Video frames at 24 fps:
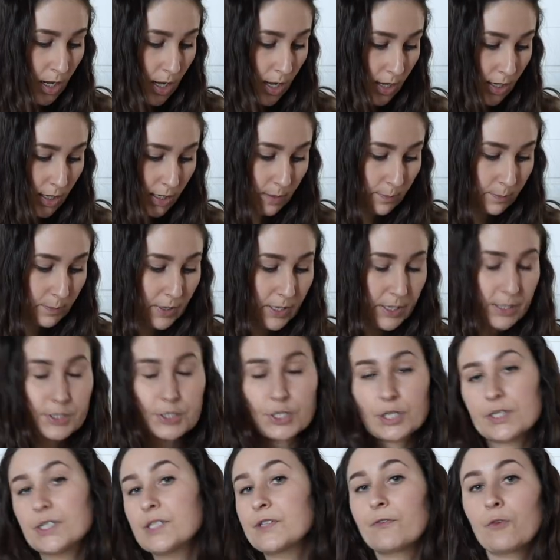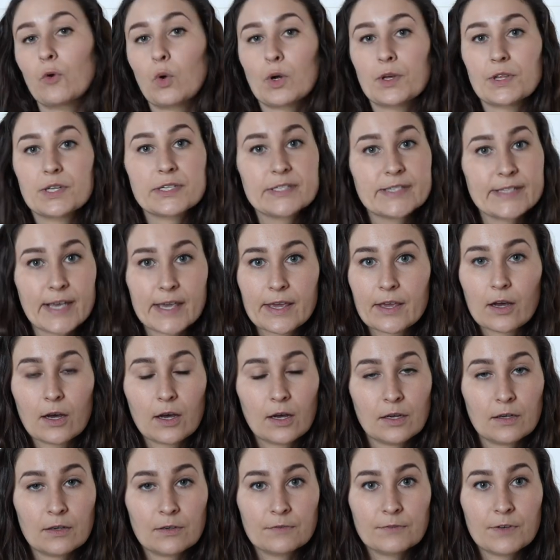uh, but just for the sake
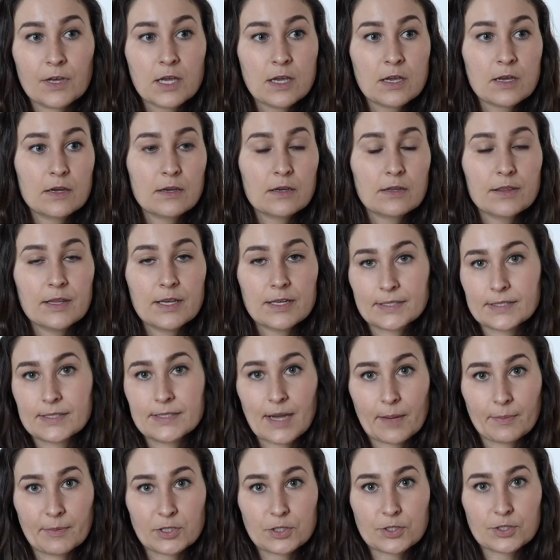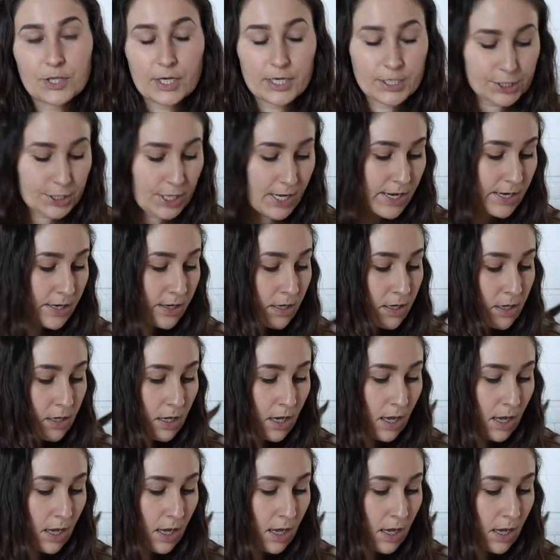of this demonstration.